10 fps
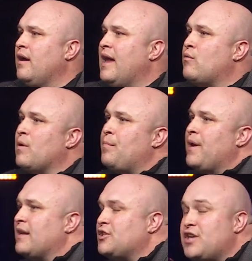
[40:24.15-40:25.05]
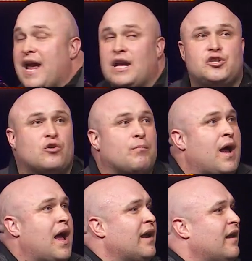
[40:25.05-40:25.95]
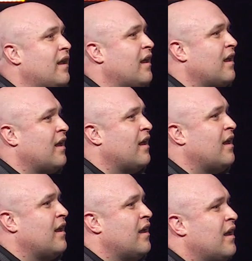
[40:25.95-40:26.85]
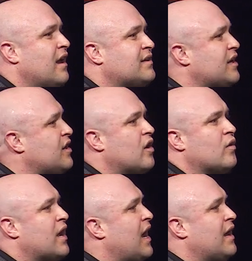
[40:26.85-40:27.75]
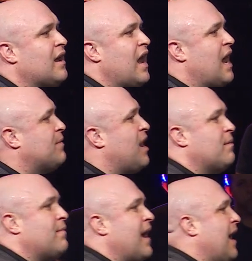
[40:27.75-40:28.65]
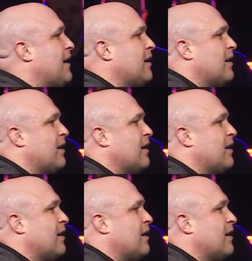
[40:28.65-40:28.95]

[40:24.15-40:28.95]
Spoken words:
and repent, change your mind, and say, you know, God, I'm coming back.